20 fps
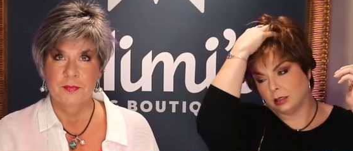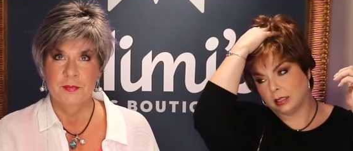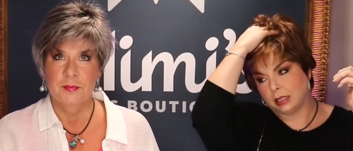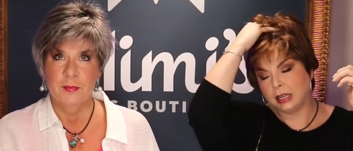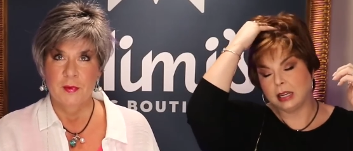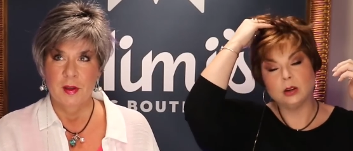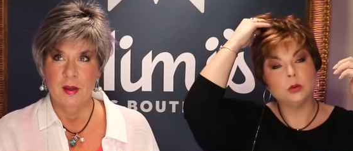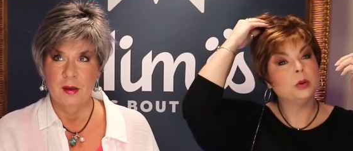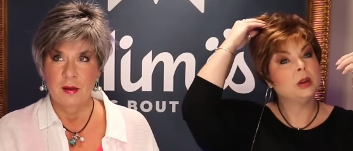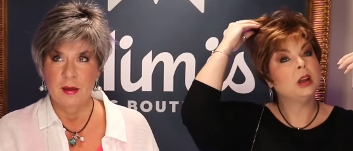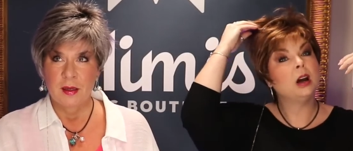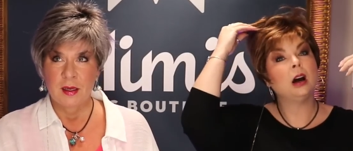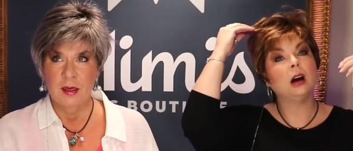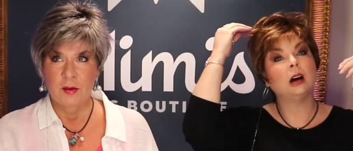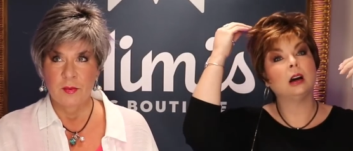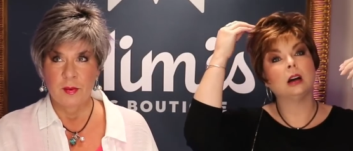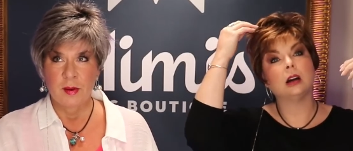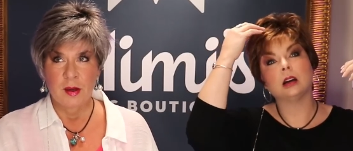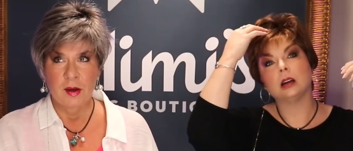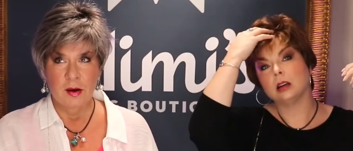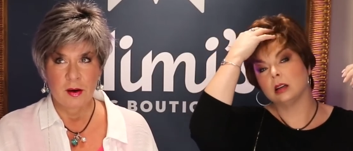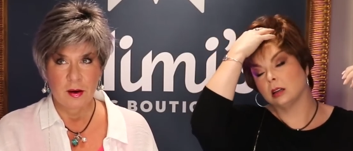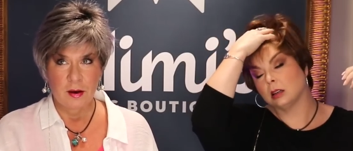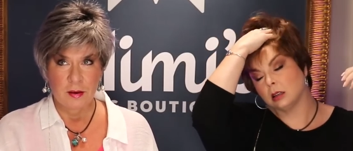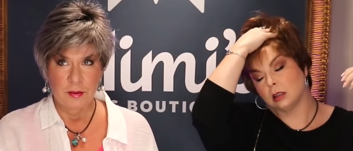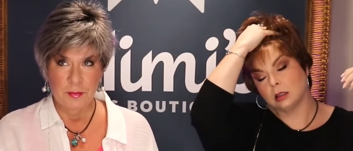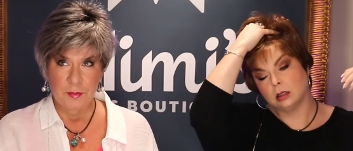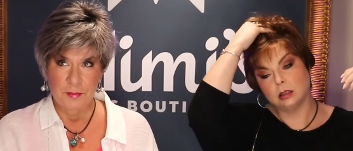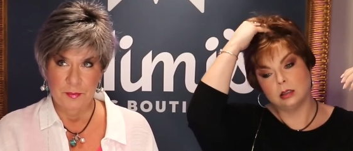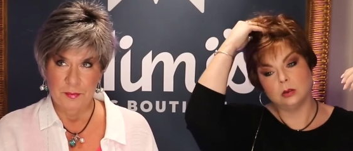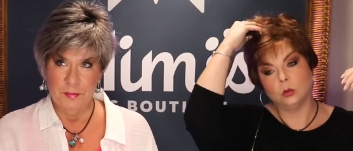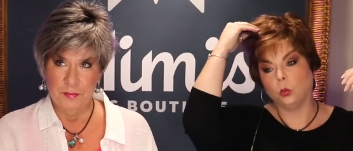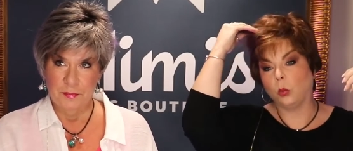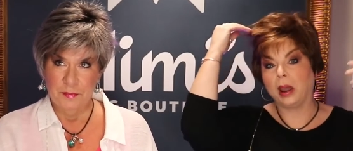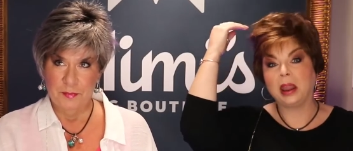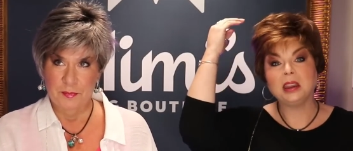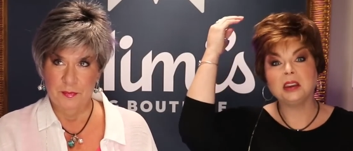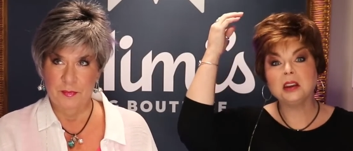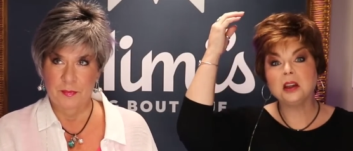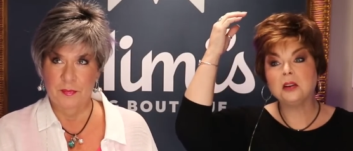Speaker 1: here we and are. Here we are,
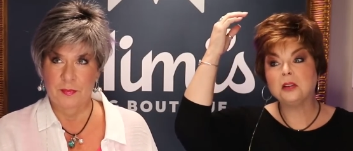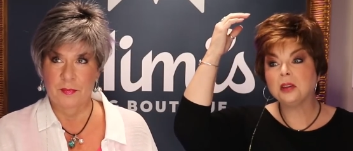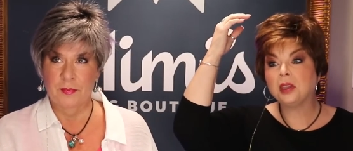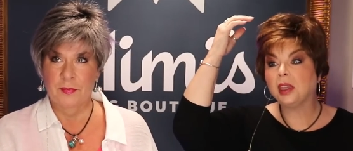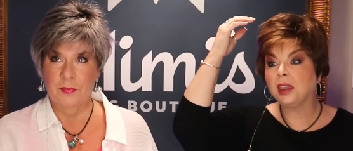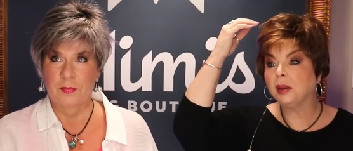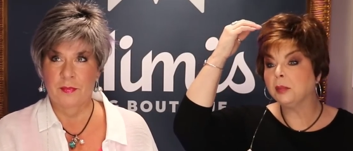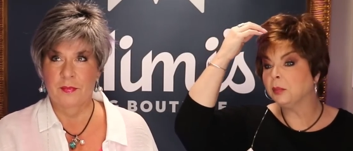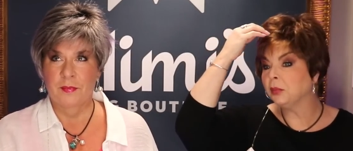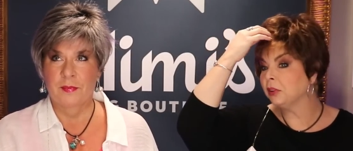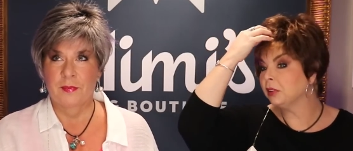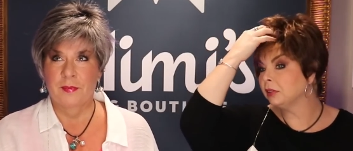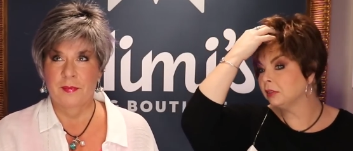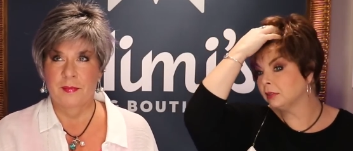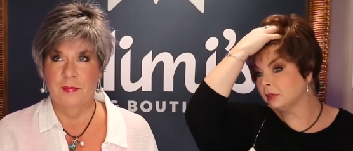waiting on Cameron.